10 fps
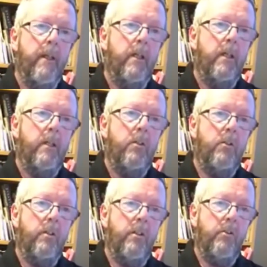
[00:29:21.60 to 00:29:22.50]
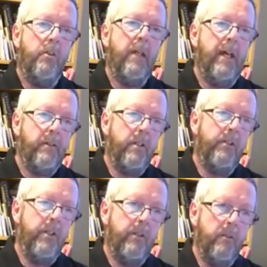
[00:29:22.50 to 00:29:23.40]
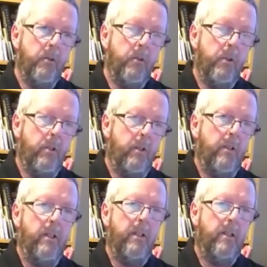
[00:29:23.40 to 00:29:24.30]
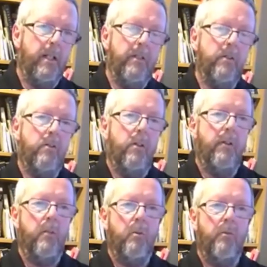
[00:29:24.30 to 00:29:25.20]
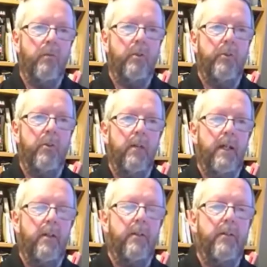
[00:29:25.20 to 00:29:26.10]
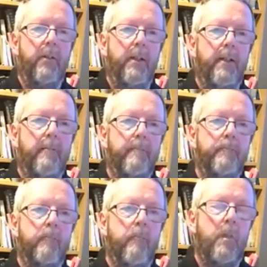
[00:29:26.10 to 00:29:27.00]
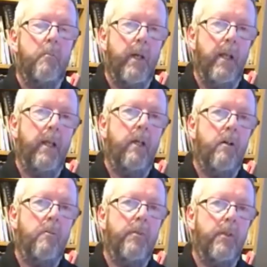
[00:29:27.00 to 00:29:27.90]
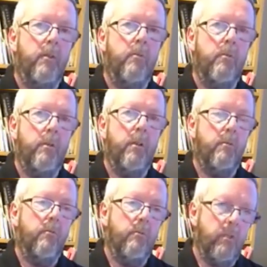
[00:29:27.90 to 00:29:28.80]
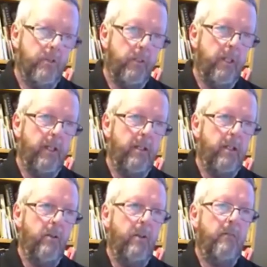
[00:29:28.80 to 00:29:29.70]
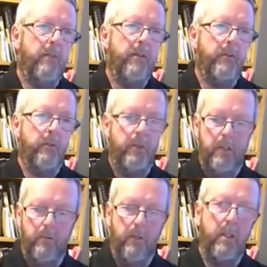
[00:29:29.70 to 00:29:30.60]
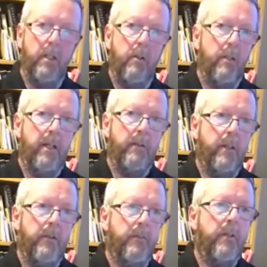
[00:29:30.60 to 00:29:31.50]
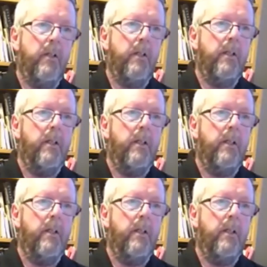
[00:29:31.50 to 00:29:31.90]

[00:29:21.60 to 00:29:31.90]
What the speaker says: You can use gadgets in the boil later on that will filter out pellet hops. So, you know, once you get going, if that's the way you want to go, that's fine.